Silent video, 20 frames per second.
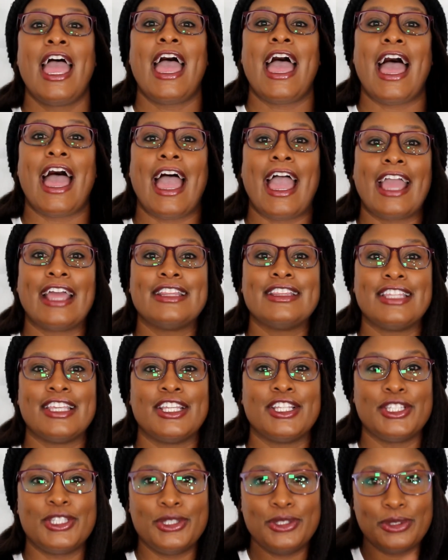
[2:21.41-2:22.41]
and
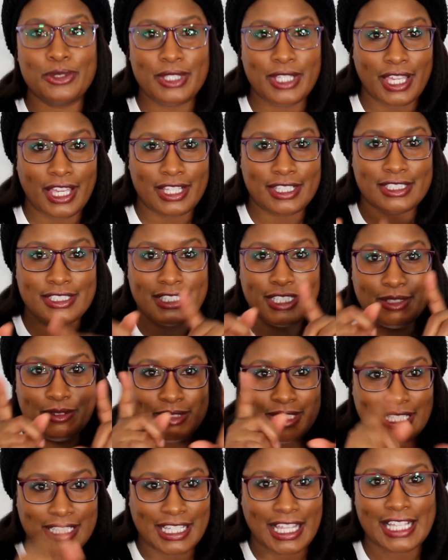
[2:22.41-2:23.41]
then you can see what
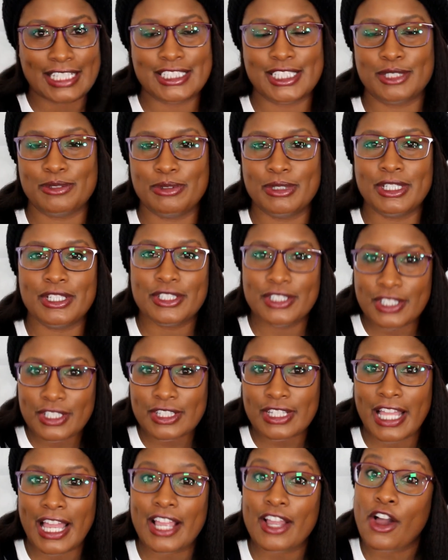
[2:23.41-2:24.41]
the glasses will look
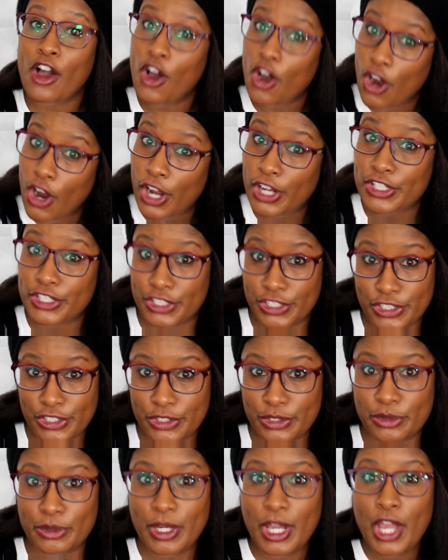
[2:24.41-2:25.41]
like on
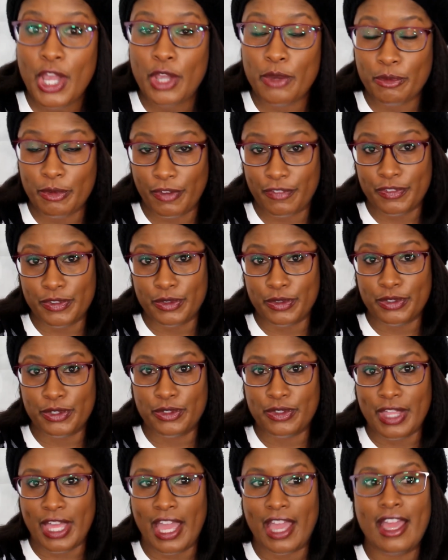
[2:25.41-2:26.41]
you if you
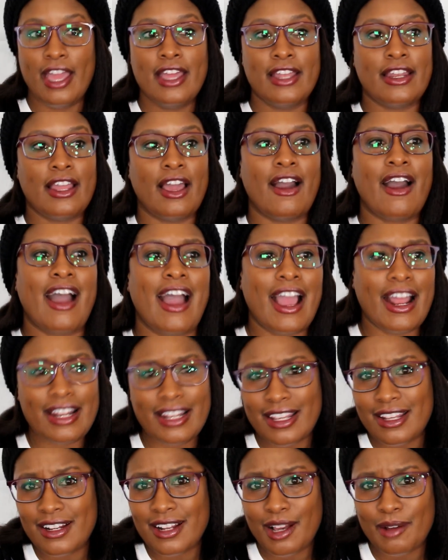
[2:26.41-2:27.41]
do that. Now, I
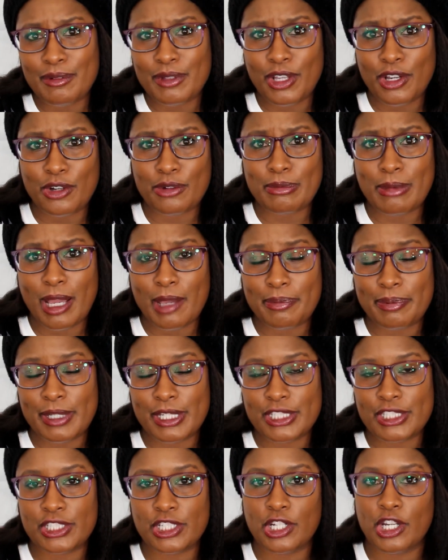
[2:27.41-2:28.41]
didn't upload my
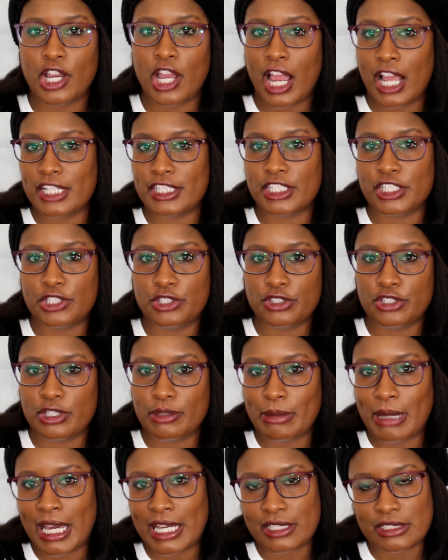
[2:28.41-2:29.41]
picture. I just used the
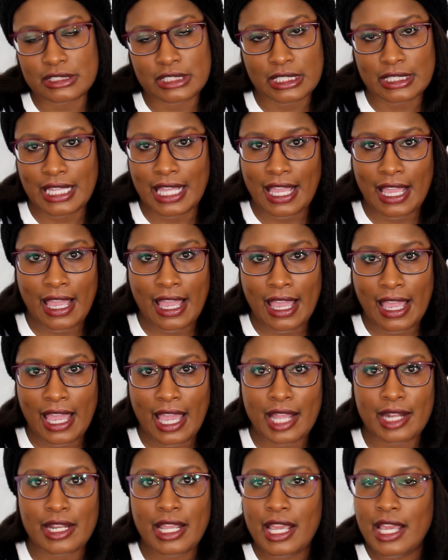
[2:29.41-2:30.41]
models that they
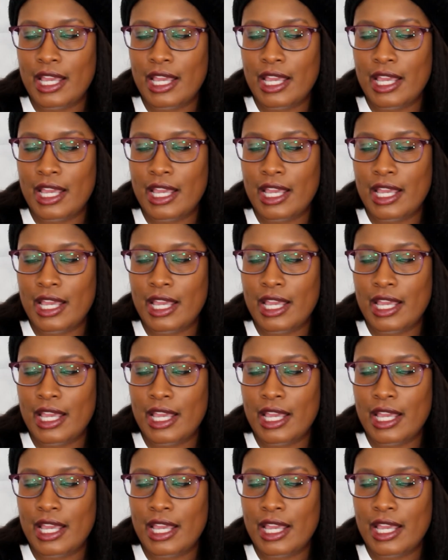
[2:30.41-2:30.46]
had